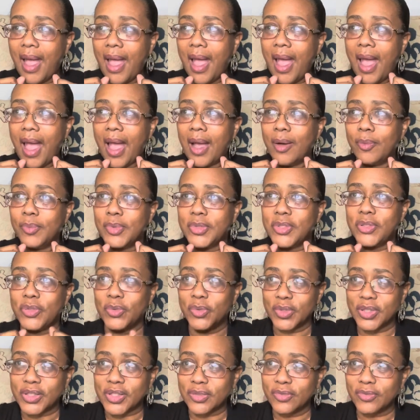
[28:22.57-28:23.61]
I was
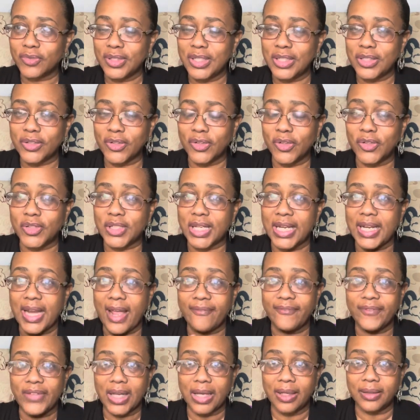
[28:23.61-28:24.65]
doing some research and I
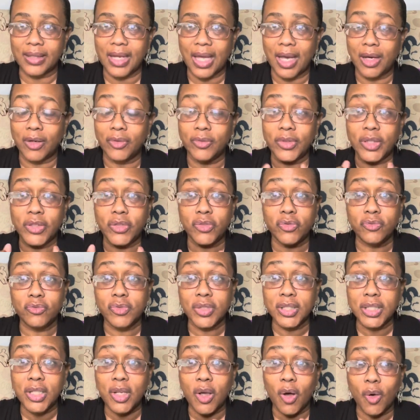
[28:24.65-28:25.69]
found out that you
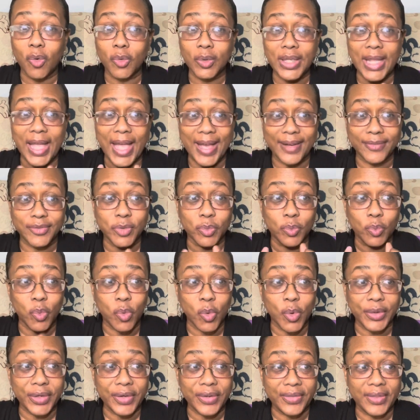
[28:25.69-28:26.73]
really only have to
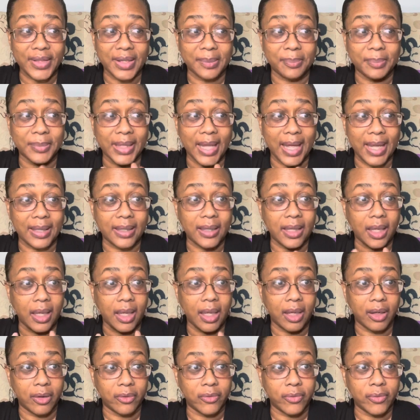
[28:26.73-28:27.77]
water them like
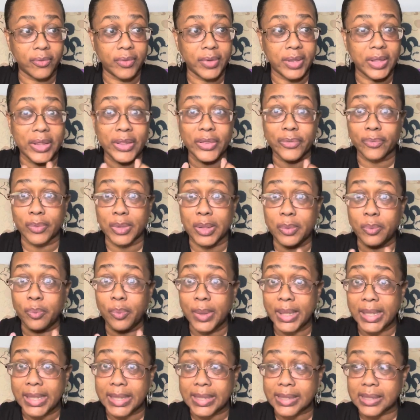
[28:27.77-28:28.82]
every 3
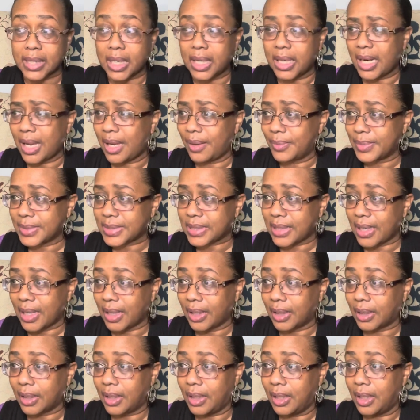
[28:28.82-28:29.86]
weeks. And I was like,
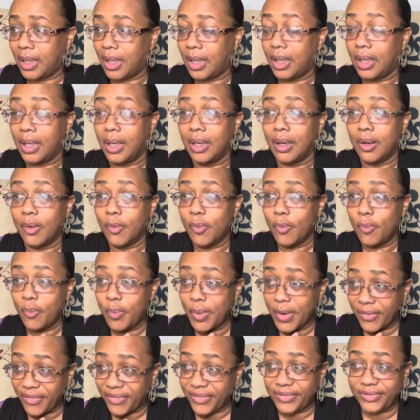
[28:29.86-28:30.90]

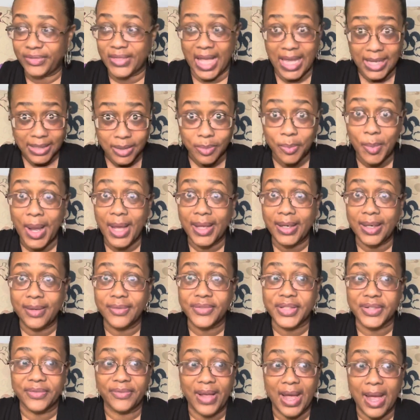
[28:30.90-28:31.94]
well, that's why they've
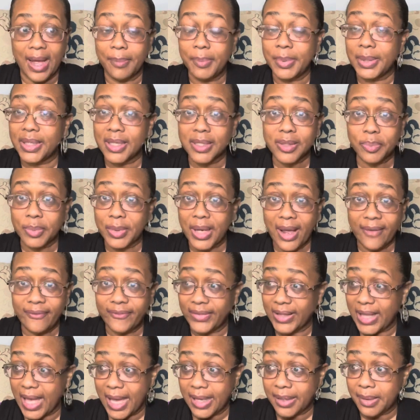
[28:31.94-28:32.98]
survived, because when I
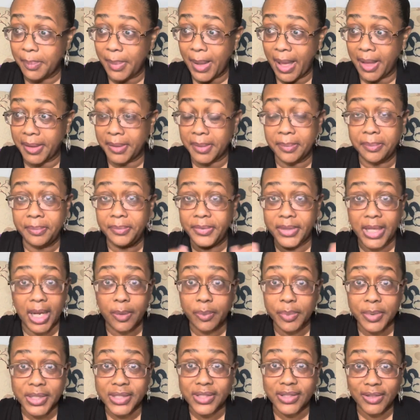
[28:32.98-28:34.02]
forgot about them, they
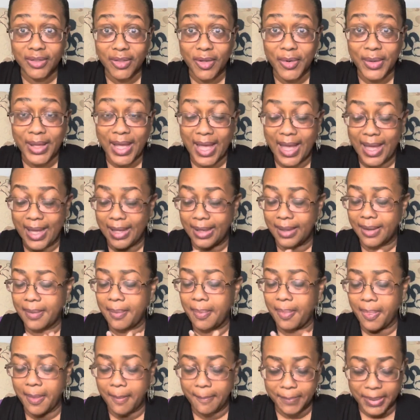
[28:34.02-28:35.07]
were still okay.
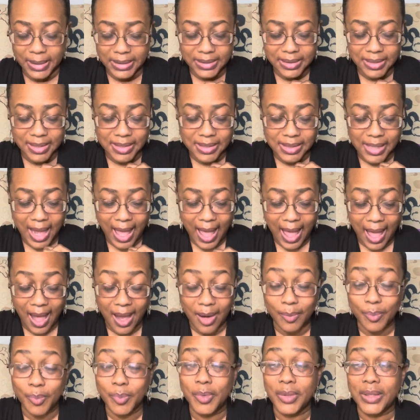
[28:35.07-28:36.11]
But this
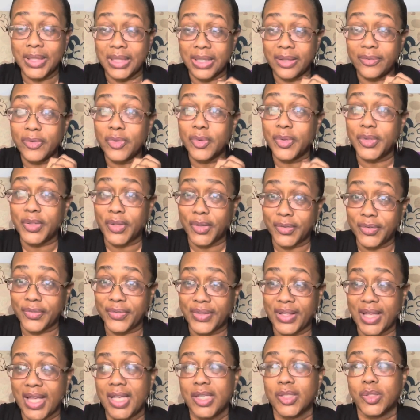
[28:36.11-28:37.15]
app will give you a
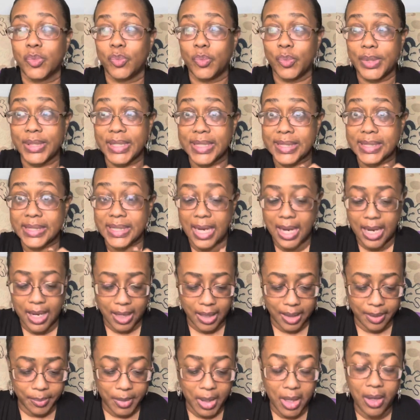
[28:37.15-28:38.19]
notification when it's
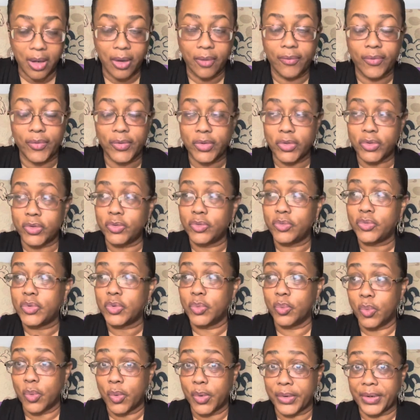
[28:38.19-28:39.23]
time for you to
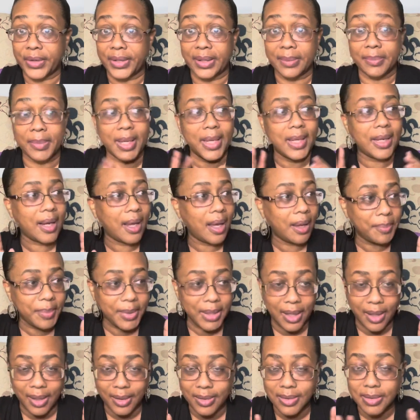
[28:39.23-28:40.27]
water them. And I'll be
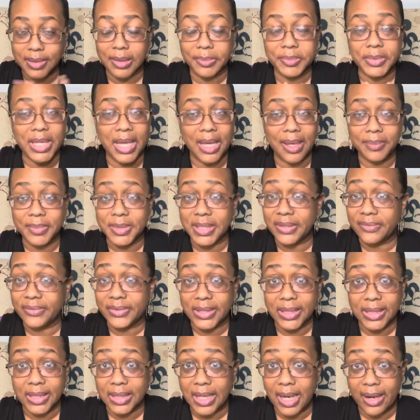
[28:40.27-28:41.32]
honest, sometimes even
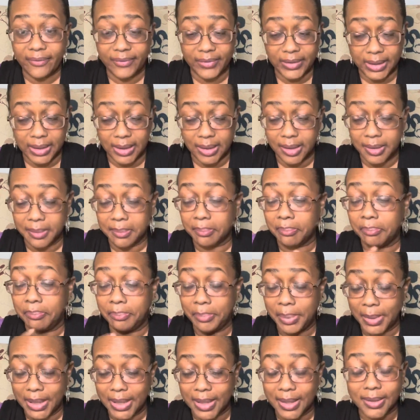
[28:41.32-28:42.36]
then I forget.
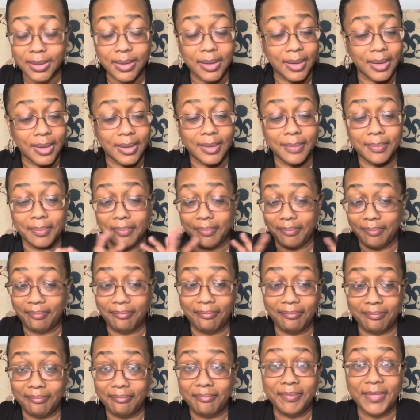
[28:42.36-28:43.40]
But
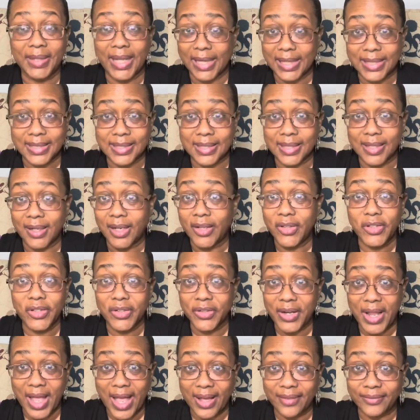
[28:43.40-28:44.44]
like I said, a year
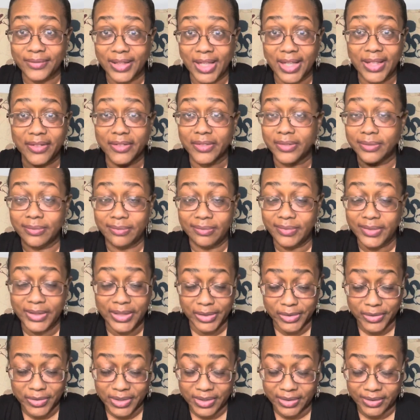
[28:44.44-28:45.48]
and a half later,
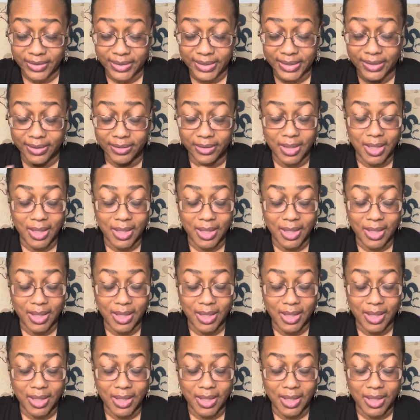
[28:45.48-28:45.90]
they're still here.